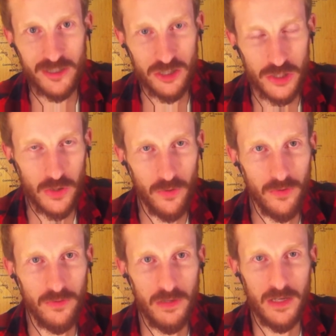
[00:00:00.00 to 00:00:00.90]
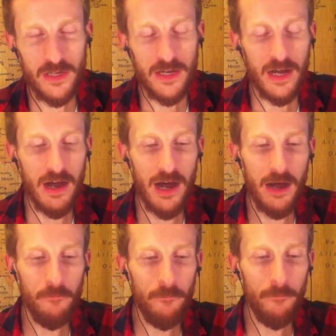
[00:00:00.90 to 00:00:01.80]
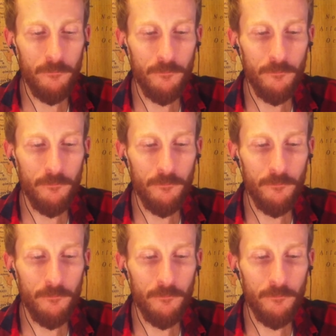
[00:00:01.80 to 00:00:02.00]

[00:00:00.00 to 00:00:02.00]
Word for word: our control. I